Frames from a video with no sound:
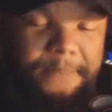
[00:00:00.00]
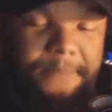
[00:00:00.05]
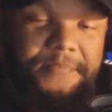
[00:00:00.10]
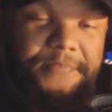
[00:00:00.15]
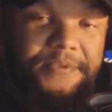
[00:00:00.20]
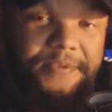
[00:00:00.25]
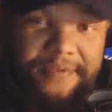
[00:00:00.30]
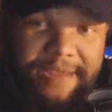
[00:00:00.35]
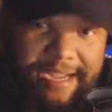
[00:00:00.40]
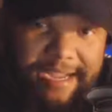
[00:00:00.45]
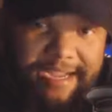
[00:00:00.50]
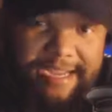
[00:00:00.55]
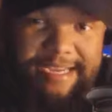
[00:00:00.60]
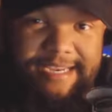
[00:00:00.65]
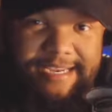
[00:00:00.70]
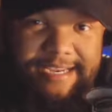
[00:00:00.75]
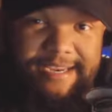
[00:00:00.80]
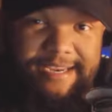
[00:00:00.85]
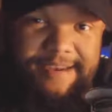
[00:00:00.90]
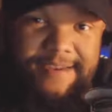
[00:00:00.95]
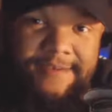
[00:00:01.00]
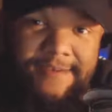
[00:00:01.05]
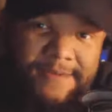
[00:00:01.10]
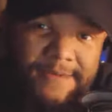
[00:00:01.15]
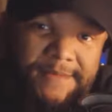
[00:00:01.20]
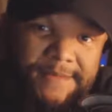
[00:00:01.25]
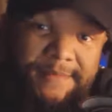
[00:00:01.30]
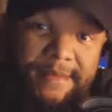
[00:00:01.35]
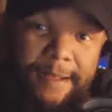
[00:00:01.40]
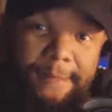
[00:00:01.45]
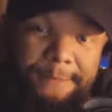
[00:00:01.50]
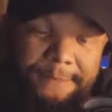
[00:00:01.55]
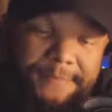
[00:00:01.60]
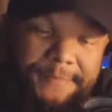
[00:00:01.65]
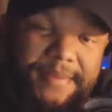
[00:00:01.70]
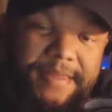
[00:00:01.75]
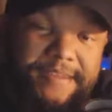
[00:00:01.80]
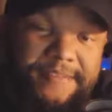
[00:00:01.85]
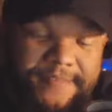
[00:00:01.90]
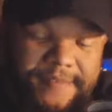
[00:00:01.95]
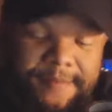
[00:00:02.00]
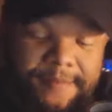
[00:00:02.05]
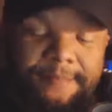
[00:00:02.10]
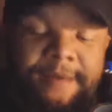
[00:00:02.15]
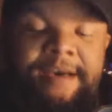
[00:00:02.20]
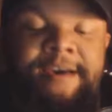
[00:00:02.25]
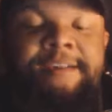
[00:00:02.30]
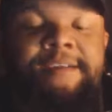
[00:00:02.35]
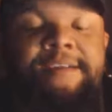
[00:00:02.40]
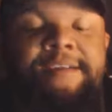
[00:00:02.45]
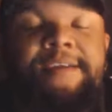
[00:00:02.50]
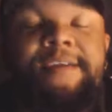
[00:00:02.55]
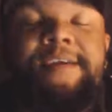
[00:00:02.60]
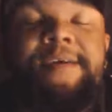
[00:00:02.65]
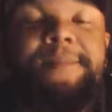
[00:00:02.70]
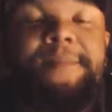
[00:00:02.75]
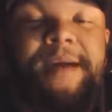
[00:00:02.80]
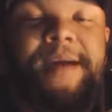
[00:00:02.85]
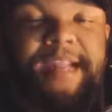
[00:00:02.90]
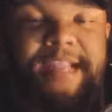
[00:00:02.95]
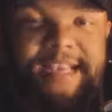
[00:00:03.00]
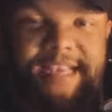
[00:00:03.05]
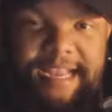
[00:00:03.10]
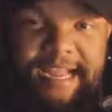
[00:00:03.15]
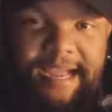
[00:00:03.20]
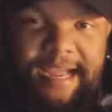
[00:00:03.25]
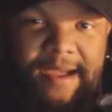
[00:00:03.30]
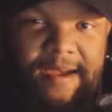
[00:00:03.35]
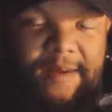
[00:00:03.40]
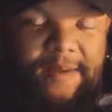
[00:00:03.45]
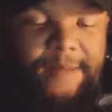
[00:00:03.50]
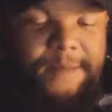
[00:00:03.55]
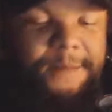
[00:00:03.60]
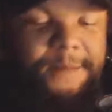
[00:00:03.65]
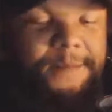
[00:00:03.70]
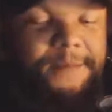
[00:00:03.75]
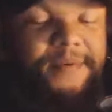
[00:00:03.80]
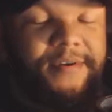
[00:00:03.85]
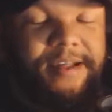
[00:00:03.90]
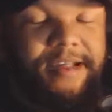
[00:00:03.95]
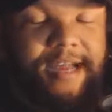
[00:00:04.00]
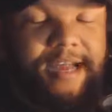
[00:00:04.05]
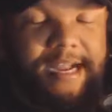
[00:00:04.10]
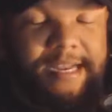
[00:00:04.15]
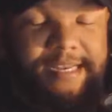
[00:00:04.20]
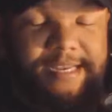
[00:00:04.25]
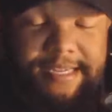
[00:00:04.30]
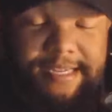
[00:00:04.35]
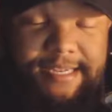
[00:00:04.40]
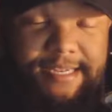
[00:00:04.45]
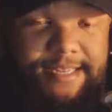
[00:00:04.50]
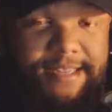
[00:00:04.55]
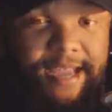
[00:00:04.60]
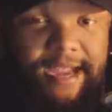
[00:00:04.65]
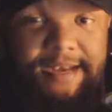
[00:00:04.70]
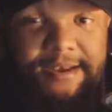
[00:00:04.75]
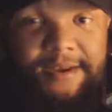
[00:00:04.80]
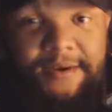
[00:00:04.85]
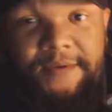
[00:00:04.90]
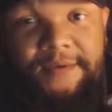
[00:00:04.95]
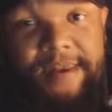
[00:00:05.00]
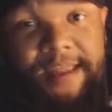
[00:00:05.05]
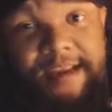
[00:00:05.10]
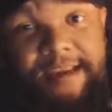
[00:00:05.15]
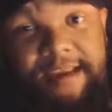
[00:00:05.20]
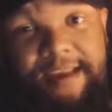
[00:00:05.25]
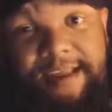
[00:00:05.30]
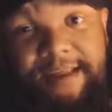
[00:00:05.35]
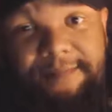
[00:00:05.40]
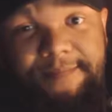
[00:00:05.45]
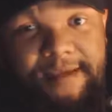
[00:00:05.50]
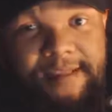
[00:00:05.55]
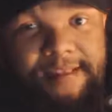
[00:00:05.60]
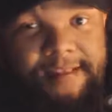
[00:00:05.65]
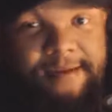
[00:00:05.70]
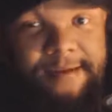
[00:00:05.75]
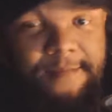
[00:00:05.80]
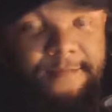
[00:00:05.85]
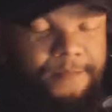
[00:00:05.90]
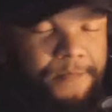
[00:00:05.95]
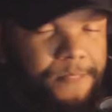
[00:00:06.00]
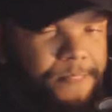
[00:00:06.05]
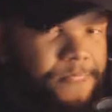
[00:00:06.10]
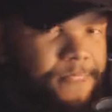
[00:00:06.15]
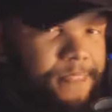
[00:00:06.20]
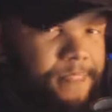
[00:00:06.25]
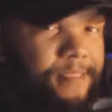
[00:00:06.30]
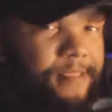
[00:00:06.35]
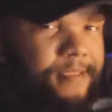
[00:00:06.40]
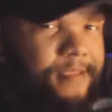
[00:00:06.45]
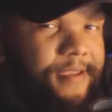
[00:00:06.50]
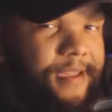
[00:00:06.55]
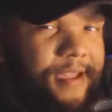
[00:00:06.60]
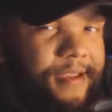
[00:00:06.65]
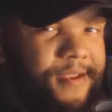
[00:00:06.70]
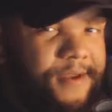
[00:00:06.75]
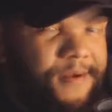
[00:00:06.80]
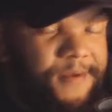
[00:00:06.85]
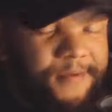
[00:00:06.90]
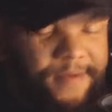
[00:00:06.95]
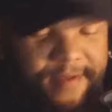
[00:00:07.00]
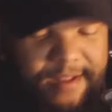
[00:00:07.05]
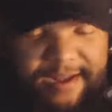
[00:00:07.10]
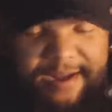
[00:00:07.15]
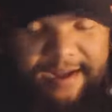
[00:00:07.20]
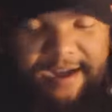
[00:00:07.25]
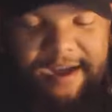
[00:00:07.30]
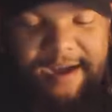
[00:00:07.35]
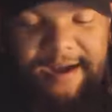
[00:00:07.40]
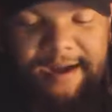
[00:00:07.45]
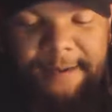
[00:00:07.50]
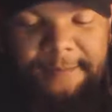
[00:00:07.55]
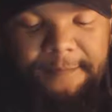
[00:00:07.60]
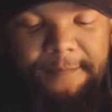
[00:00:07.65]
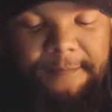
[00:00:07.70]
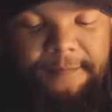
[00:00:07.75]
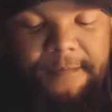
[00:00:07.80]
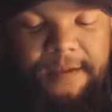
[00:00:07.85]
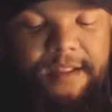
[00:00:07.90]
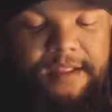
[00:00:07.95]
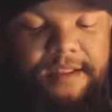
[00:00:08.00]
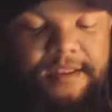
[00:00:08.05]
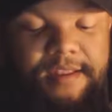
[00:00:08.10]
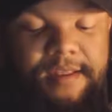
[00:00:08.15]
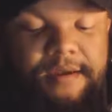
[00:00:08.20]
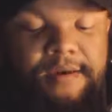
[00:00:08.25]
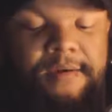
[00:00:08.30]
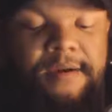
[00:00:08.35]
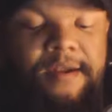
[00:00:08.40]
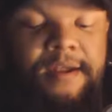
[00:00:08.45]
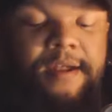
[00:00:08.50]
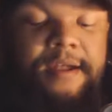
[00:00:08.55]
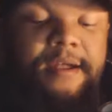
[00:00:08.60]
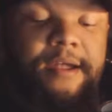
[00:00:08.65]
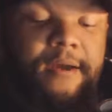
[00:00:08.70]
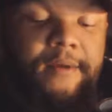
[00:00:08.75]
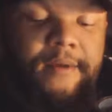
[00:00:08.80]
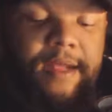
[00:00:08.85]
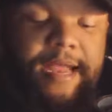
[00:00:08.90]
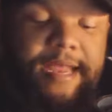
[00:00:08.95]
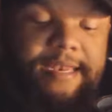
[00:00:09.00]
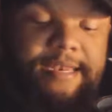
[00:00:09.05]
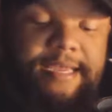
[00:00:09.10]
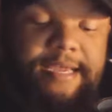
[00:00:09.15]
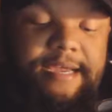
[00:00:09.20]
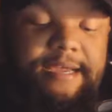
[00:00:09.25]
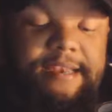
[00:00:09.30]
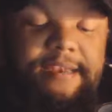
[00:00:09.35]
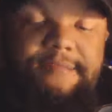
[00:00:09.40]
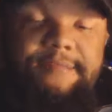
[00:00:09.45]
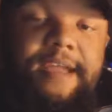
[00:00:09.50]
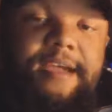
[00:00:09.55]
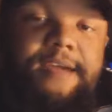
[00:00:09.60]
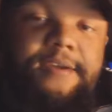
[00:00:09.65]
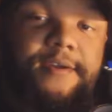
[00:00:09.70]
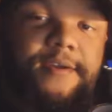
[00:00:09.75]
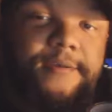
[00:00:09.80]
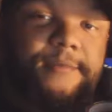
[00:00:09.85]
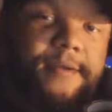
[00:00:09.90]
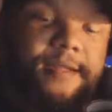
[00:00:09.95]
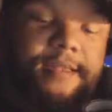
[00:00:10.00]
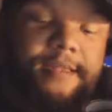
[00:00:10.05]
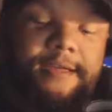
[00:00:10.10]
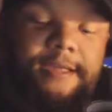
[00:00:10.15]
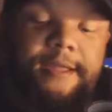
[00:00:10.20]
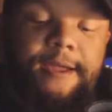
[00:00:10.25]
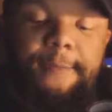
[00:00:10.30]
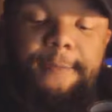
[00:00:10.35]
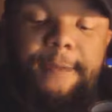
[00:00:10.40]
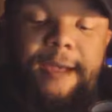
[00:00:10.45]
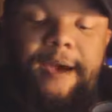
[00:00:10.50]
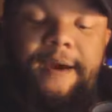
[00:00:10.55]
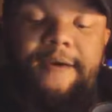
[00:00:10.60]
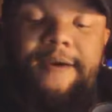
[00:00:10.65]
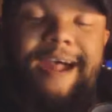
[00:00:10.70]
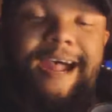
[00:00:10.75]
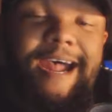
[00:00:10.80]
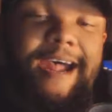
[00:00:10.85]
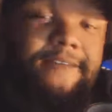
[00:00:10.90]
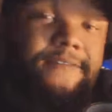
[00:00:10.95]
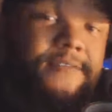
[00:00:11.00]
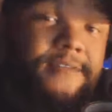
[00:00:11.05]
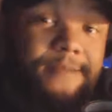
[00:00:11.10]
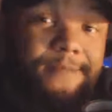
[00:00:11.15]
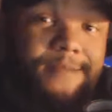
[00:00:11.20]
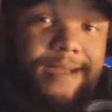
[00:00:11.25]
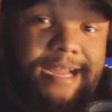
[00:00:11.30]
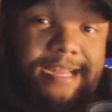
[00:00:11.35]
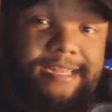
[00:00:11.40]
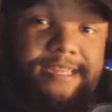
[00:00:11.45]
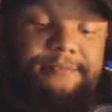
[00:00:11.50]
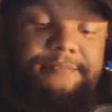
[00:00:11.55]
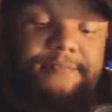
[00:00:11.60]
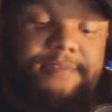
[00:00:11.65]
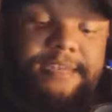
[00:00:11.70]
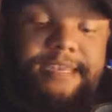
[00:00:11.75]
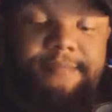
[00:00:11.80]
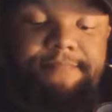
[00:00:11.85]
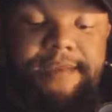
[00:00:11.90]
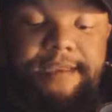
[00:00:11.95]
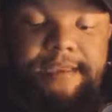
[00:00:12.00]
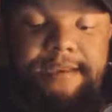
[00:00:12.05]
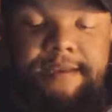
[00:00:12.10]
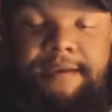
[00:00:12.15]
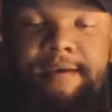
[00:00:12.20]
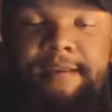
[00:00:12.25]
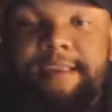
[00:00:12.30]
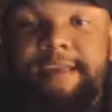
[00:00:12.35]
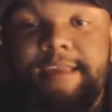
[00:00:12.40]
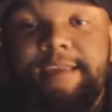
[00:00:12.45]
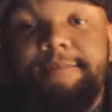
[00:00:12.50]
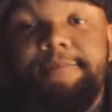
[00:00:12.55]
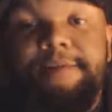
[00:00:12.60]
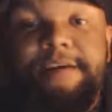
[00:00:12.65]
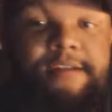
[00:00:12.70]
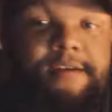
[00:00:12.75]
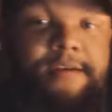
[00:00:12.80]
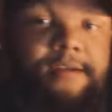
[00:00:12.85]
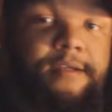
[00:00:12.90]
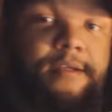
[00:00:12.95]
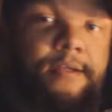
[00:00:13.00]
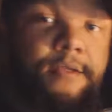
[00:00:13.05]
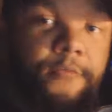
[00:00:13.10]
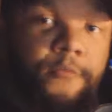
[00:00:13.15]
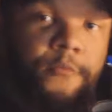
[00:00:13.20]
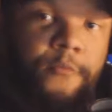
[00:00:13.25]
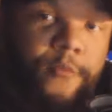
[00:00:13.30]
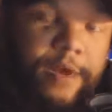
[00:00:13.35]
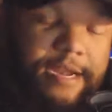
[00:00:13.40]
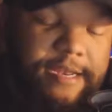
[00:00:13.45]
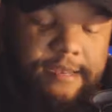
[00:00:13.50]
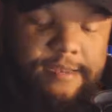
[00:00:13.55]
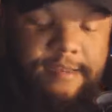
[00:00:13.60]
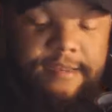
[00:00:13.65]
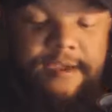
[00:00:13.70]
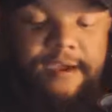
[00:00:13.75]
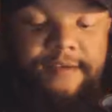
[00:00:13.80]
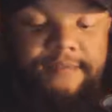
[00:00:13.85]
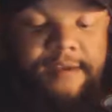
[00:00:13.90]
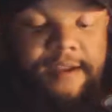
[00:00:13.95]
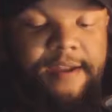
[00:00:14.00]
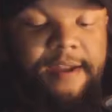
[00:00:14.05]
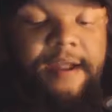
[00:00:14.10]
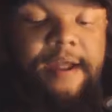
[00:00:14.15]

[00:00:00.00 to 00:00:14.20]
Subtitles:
You guys should know my beef about it by now, but I don't like Nikki Bella. I don't. So we had that, and then we had Carmella come out after the match, put the beat down Nikki Bella. Great stuff.